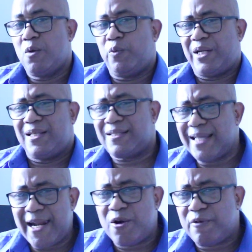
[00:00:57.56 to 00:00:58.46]
When I
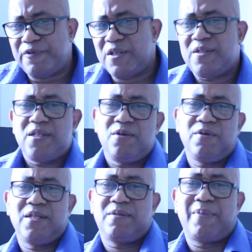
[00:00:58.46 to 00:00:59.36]
started off this
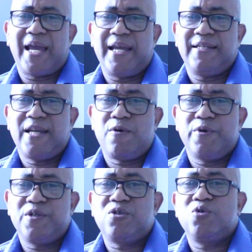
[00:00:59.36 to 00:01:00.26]
series, my idea
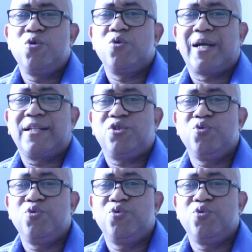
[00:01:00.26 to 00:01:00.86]
was to look at